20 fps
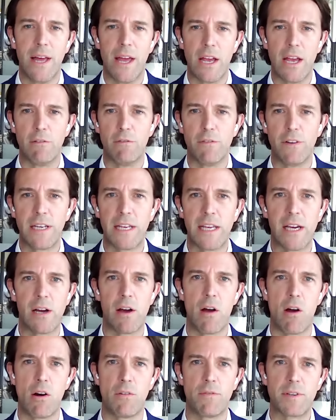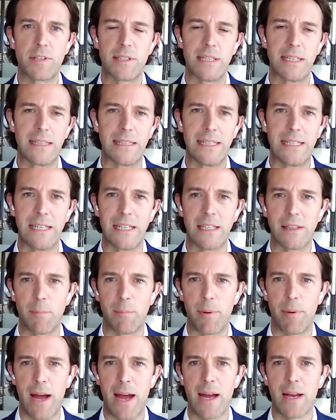NVIDIA, obviously leading
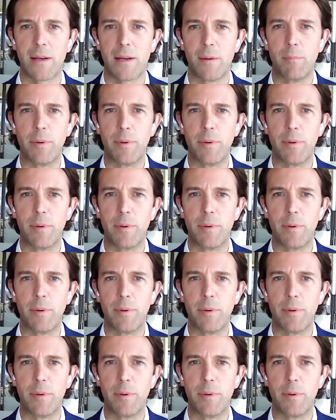the pack.